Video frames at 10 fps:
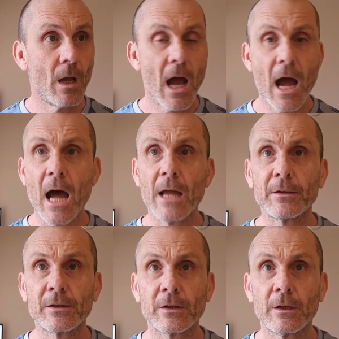
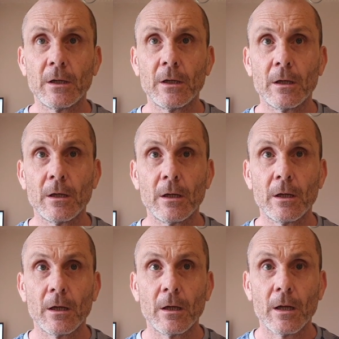and
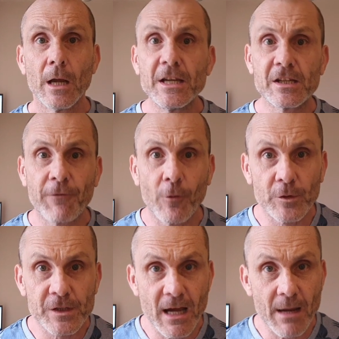he's a
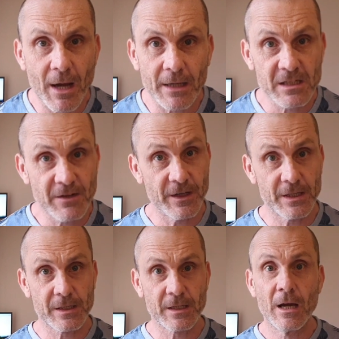full-time
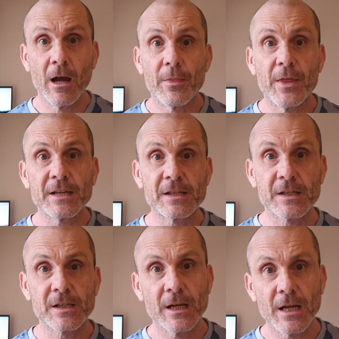activist.
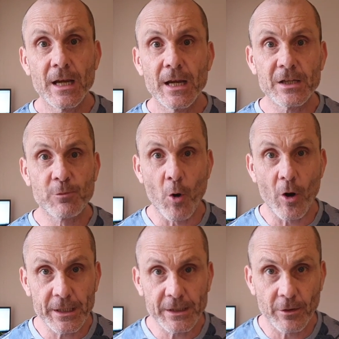This is
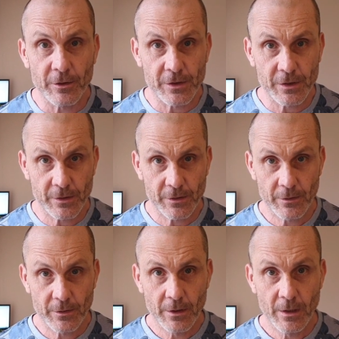what he does.
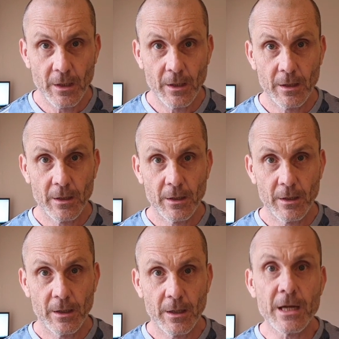
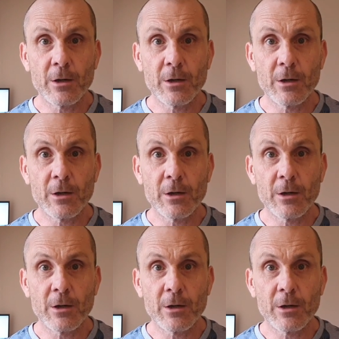He